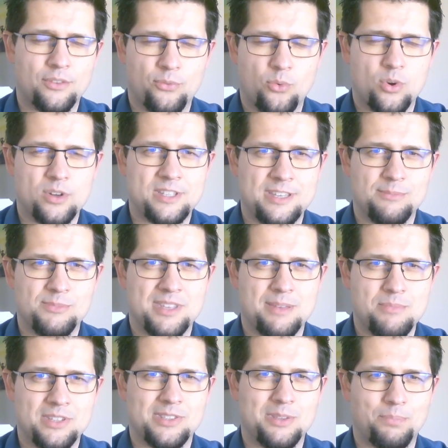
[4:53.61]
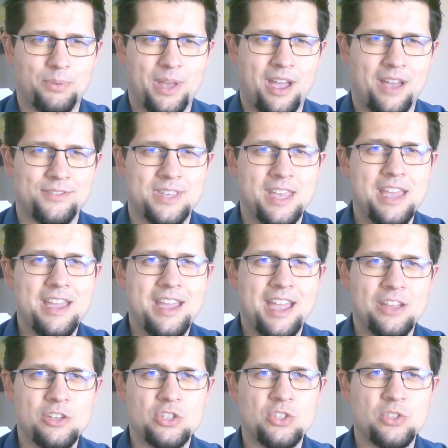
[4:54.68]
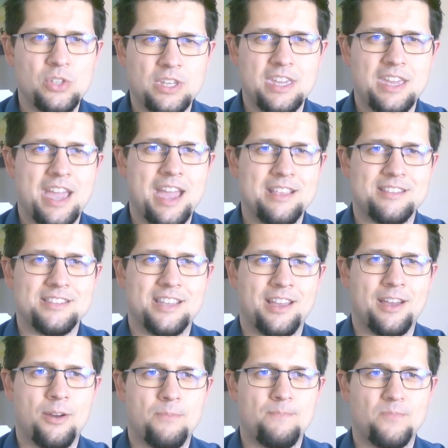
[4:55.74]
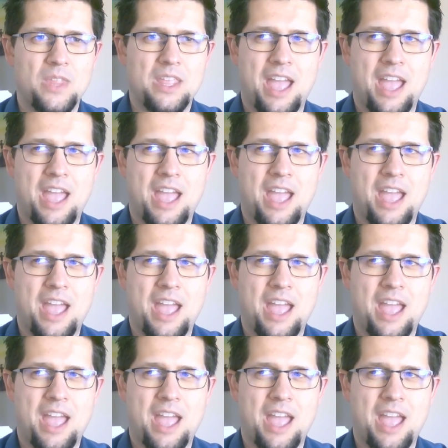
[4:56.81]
the four teams that missed the playoffs and just looking at um,